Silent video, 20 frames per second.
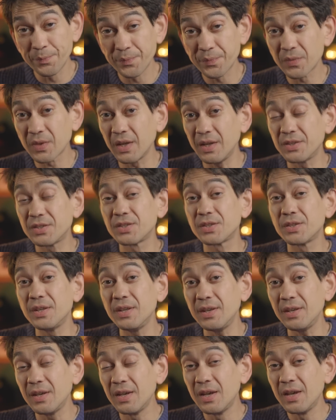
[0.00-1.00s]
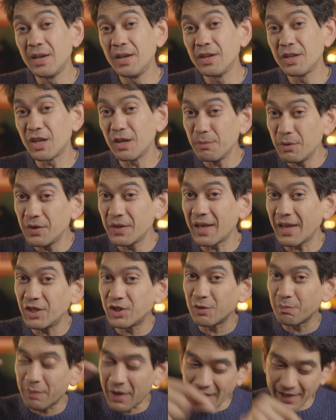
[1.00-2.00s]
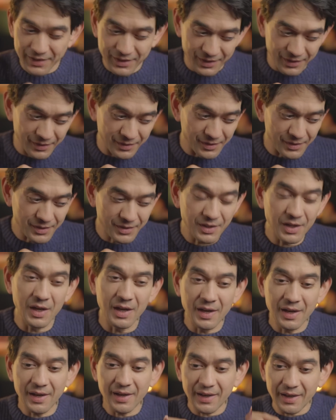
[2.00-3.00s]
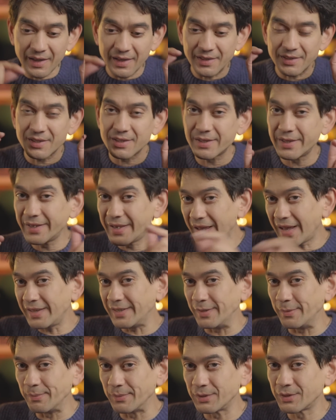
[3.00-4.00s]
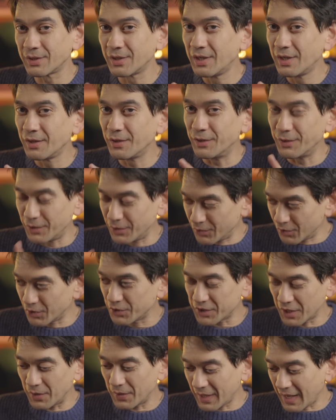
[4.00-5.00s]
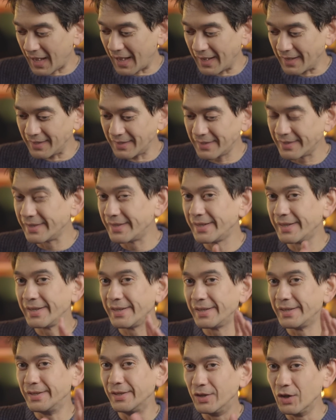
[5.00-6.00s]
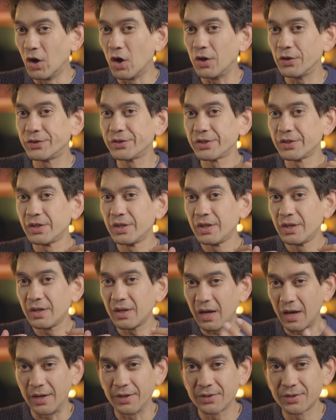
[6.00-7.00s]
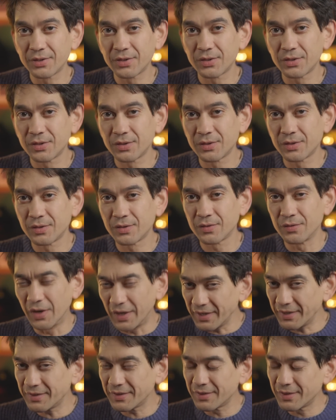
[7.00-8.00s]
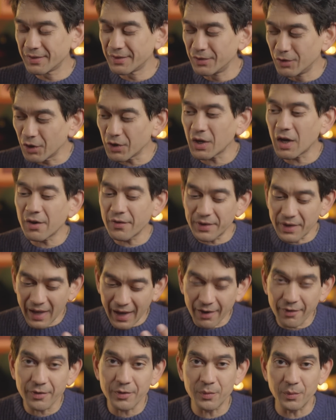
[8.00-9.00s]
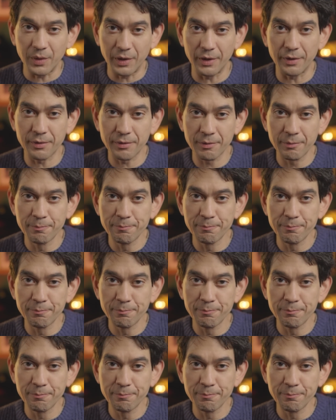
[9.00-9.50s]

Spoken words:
It's the communication patterns, it's the games that are not okay, not us, right? Not our inherent worth.